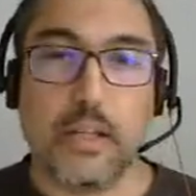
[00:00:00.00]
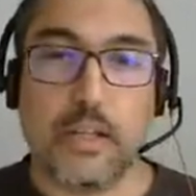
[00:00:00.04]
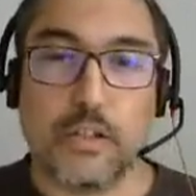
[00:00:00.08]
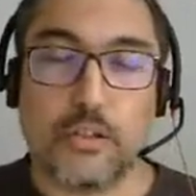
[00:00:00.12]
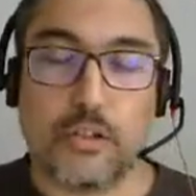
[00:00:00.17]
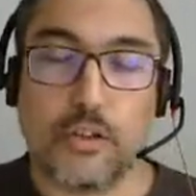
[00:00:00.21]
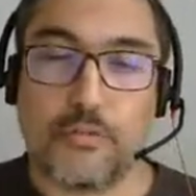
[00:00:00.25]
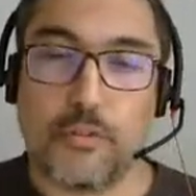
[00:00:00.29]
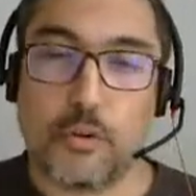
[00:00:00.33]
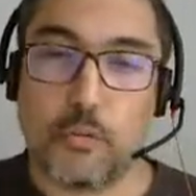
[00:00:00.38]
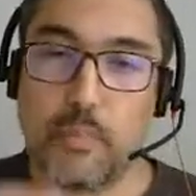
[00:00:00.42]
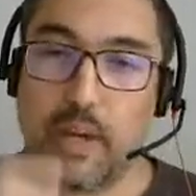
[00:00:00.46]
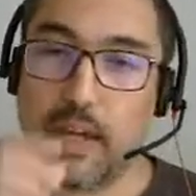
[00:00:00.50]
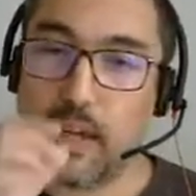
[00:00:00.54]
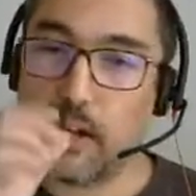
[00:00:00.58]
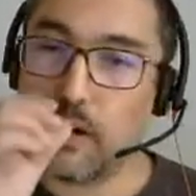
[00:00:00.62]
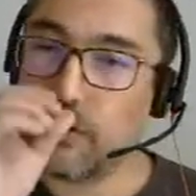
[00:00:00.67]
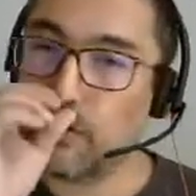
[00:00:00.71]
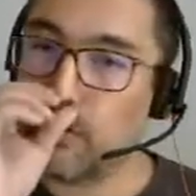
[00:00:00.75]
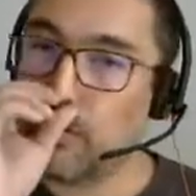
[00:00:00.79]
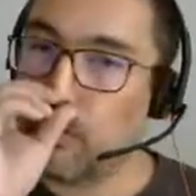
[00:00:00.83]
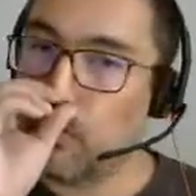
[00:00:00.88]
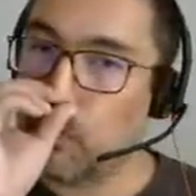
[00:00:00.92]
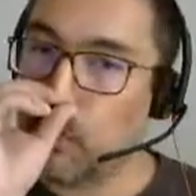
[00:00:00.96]
So for
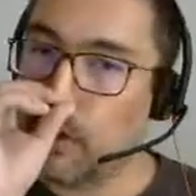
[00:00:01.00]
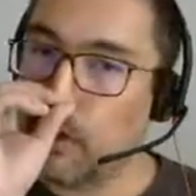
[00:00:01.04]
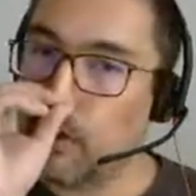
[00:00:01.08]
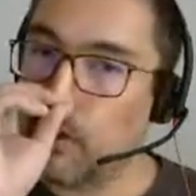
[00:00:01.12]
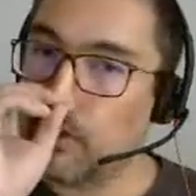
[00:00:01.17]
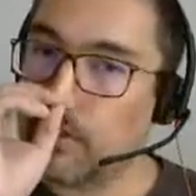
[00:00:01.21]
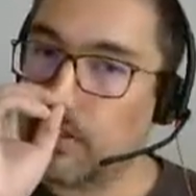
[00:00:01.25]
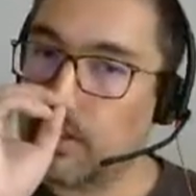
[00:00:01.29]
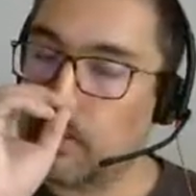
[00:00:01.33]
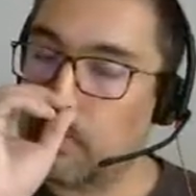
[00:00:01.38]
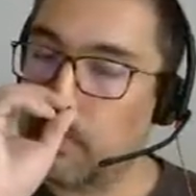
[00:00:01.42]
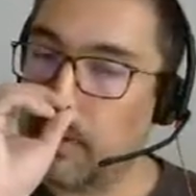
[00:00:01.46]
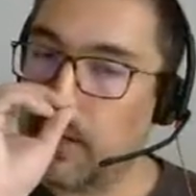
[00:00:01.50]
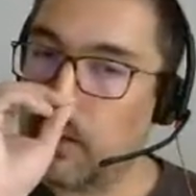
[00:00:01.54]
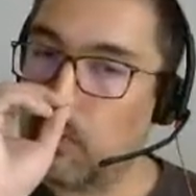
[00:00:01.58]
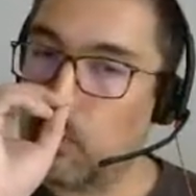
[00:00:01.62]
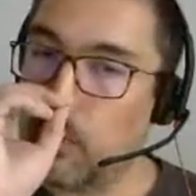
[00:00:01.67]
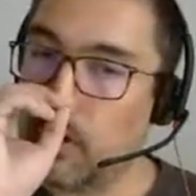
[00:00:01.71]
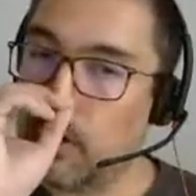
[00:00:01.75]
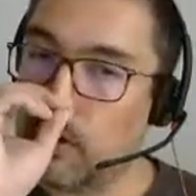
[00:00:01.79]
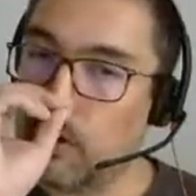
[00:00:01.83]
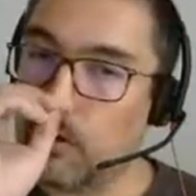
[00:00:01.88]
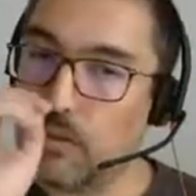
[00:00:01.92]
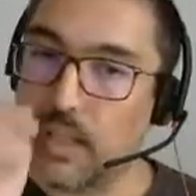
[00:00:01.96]
Microsoft Windows, it's very
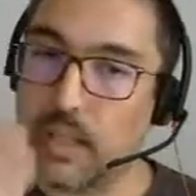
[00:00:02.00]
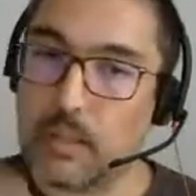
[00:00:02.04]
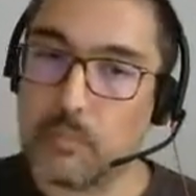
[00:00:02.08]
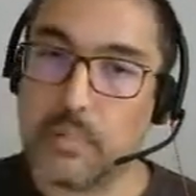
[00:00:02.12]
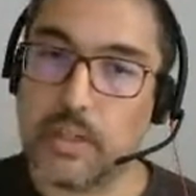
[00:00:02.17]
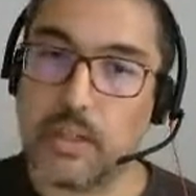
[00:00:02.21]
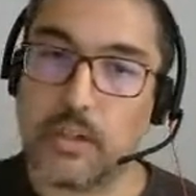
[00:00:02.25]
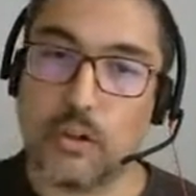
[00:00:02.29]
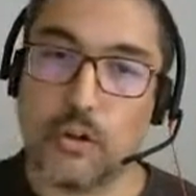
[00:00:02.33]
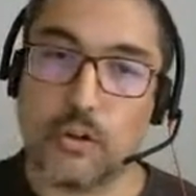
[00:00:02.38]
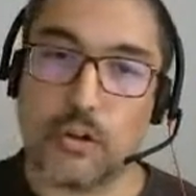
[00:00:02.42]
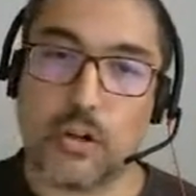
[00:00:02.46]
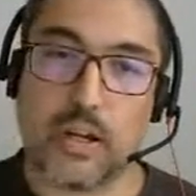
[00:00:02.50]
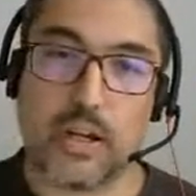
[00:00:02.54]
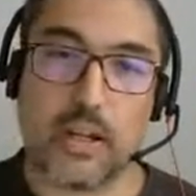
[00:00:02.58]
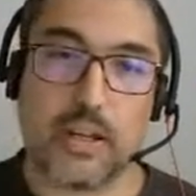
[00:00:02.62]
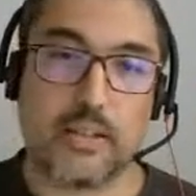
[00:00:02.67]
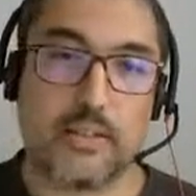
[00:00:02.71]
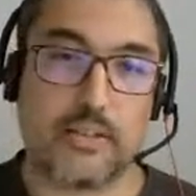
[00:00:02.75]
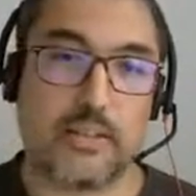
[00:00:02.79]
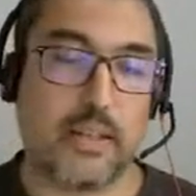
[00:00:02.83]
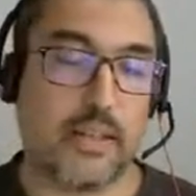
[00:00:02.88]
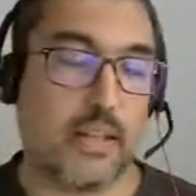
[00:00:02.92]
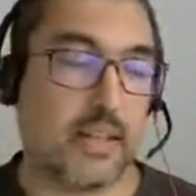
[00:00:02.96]
well known that BitLocker
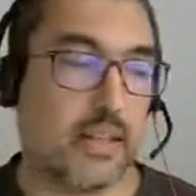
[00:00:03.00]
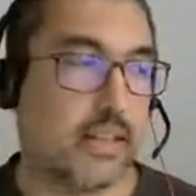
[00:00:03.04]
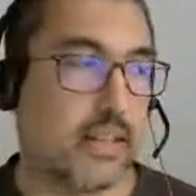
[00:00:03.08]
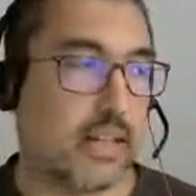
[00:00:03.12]
is the,